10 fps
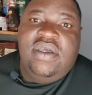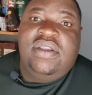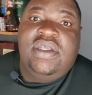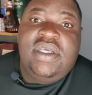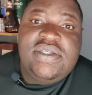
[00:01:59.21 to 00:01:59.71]

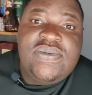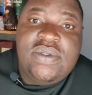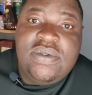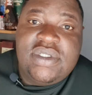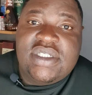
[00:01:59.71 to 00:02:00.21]
The next
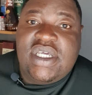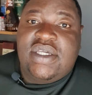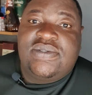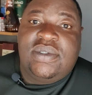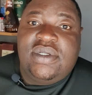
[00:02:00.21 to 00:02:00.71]
withholding
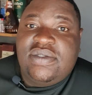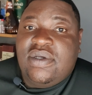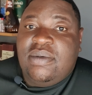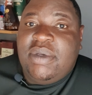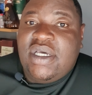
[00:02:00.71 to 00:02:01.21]
tax we're going to
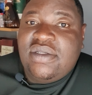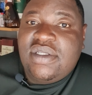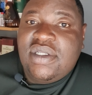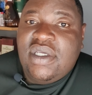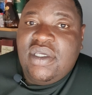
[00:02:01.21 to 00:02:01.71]
talk about
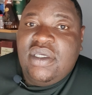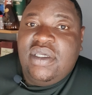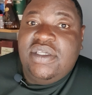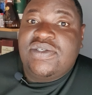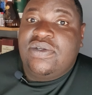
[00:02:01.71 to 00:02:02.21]

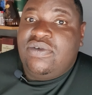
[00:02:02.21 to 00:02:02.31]
is on